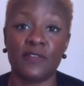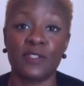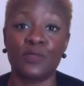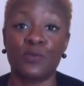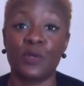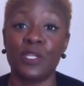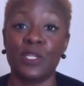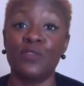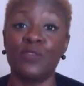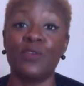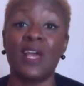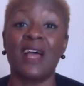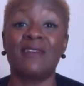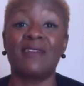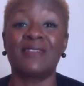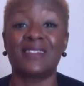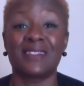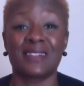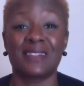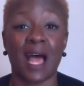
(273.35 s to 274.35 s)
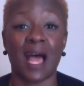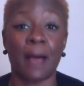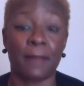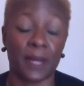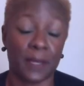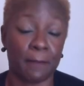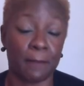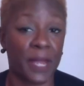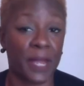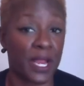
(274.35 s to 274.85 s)
is when you have
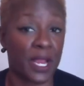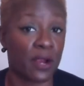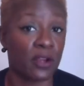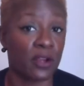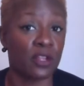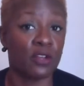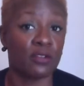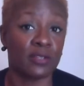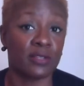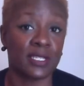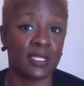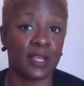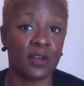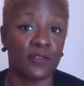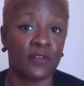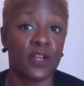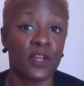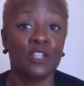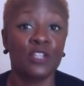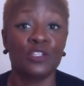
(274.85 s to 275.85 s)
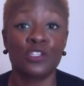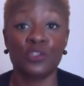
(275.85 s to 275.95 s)
stopped comparing yourself